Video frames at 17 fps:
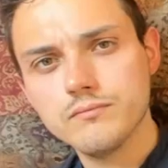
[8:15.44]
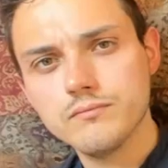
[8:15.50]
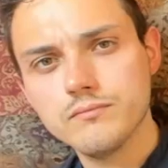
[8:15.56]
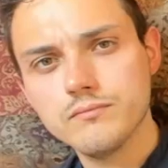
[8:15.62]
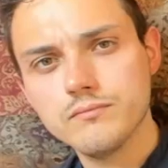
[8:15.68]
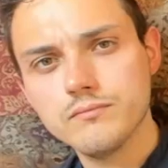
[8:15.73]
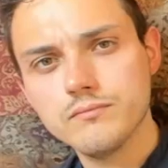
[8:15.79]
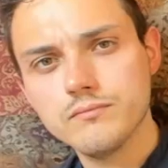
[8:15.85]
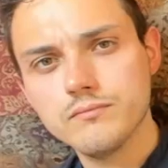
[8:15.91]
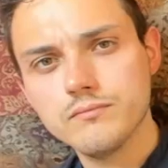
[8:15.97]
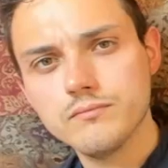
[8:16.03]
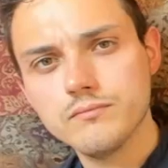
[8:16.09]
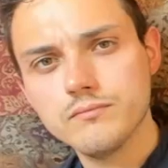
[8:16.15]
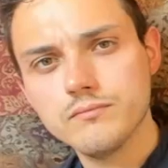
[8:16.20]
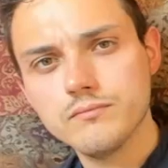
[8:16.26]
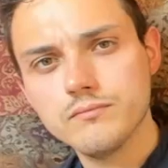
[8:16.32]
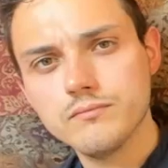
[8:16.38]

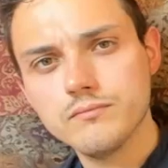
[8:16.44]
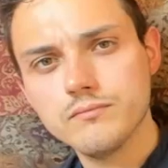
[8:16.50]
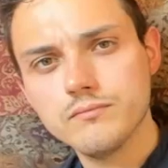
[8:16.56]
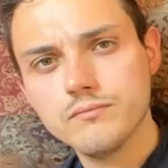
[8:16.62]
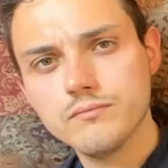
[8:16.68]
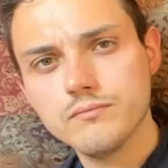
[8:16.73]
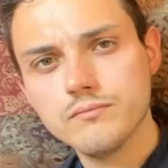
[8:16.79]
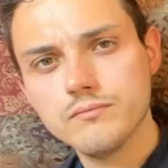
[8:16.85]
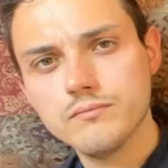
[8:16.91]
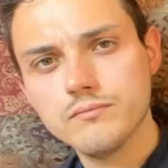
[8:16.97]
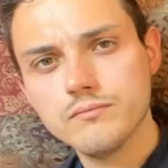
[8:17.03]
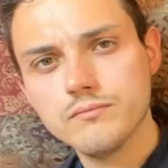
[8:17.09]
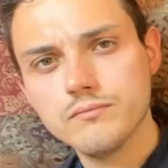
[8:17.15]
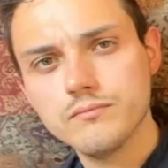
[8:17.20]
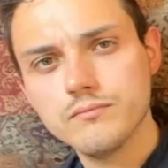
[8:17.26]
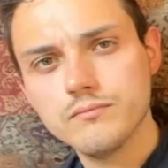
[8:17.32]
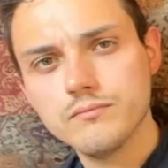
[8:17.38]

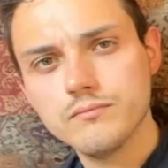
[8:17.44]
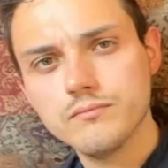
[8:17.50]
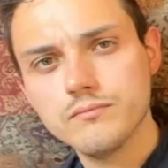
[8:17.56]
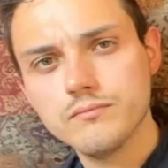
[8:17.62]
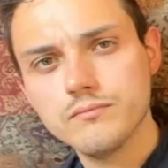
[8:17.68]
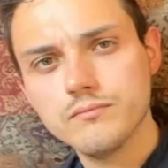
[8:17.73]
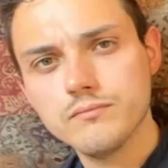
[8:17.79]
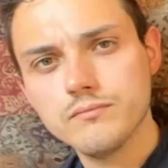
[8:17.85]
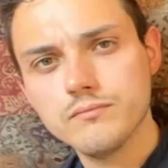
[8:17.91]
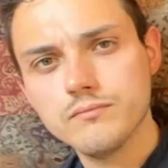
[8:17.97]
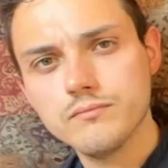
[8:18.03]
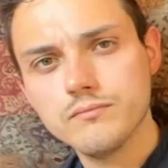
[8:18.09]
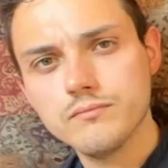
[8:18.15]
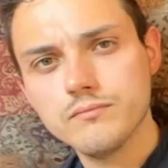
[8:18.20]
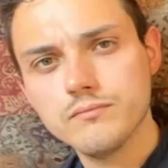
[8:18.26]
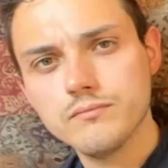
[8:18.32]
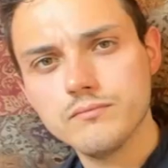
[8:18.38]

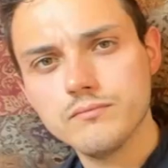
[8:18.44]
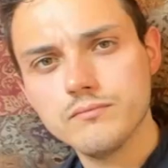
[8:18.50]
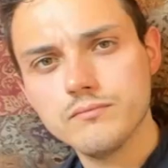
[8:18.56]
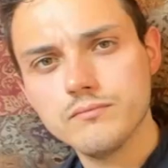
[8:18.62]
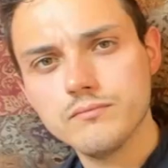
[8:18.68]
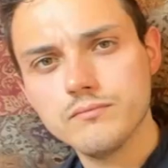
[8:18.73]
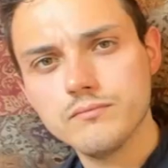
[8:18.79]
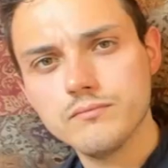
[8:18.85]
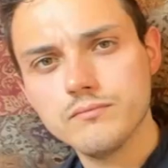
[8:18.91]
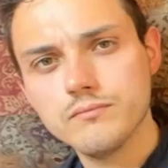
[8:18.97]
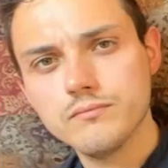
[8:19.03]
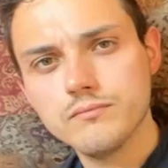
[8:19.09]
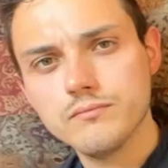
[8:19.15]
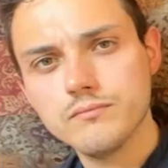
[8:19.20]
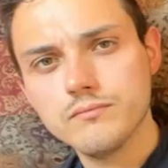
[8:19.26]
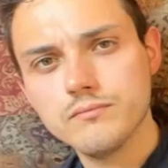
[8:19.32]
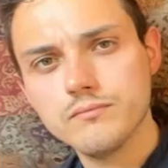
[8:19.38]

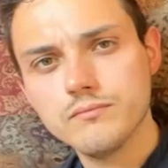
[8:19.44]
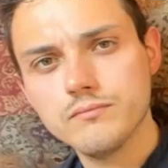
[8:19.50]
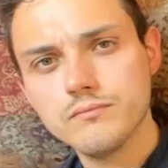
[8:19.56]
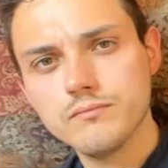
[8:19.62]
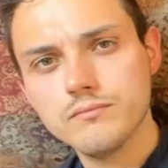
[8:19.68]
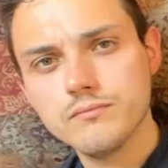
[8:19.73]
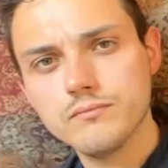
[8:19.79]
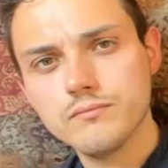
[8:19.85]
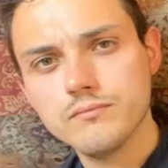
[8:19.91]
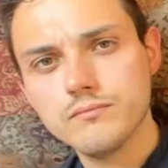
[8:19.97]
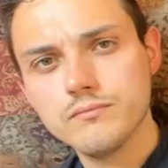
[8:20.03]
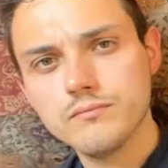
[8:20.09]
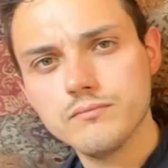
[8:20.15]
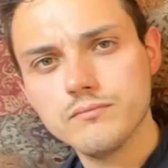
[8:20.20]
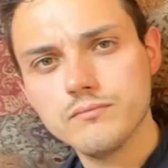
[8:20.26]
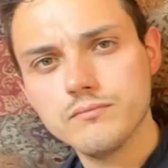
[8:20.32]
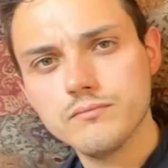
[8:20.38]

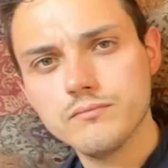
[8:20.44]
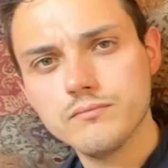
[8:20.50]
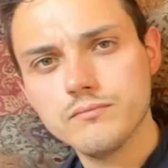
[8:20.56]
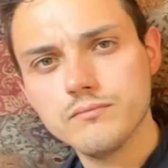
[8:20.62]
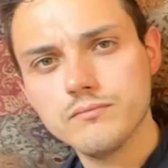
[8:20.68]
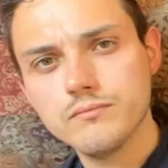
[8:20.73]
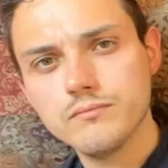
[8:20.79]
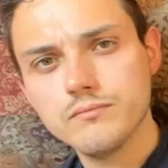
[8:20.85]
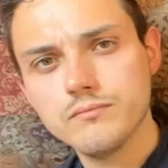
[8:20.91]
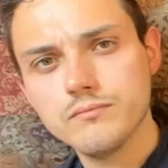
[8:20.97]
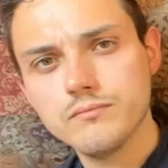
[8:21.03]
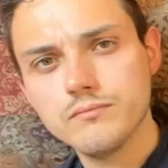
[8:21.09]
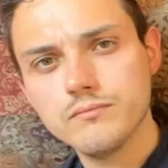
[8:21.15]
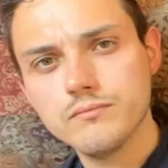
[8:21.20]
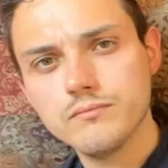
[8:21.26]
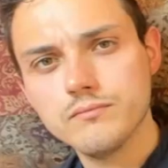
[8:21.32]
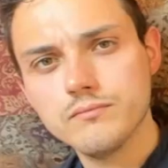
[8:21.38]

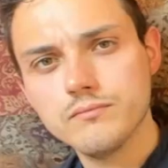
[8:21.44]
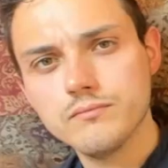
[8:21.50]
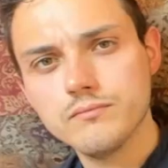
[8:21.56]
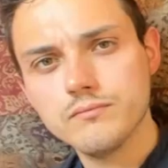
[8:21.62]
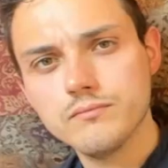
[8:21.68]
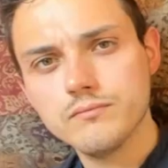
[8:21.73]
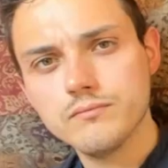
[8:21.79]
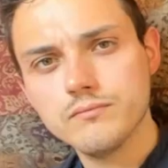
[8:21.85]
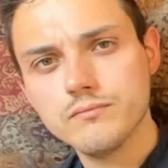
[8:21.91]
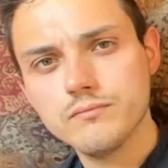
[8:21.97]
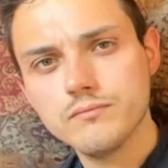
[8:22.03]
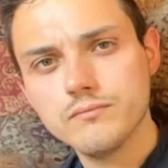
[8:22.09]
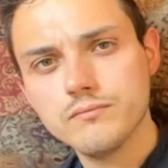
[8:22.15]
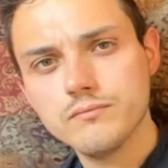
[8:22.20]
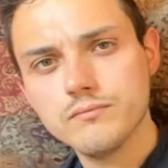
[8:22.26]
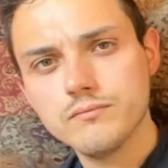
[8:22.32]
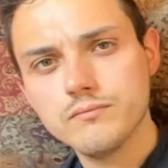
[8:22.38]

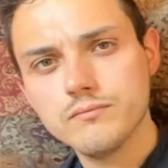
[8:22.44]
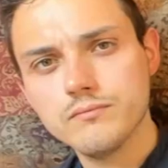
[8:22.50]
This is a still picture; no speech is visible.